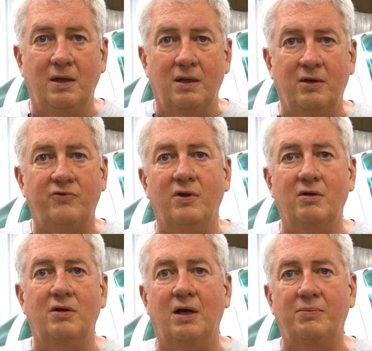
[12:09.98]
Here's
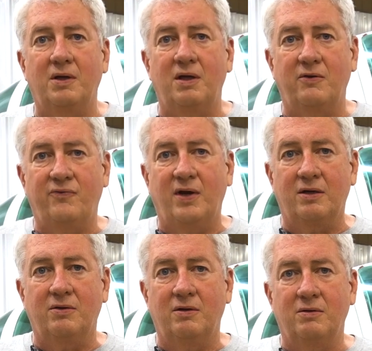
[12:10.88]
another complicating
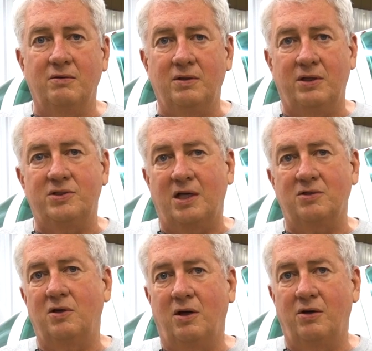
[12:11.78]
factor that's
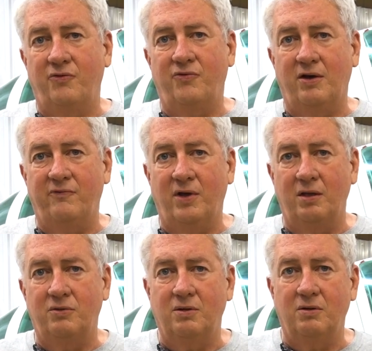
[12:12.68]
actually hard to assign a
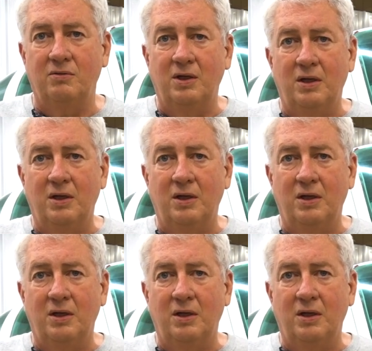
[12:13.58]
value to.